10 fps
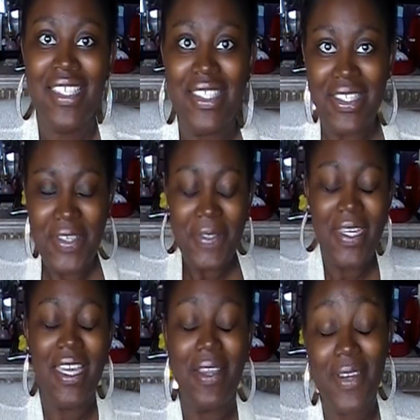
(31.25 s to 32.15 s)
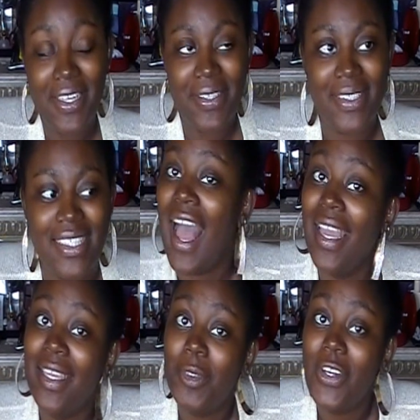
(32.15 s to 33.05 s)
So here it goes. I
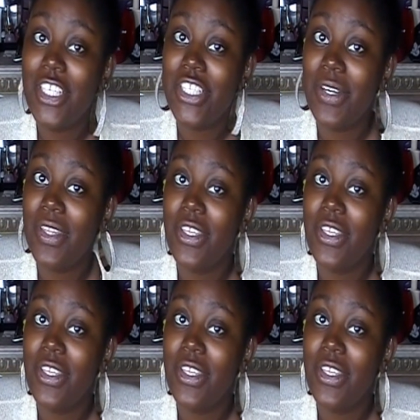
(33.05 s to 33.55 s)
am going to share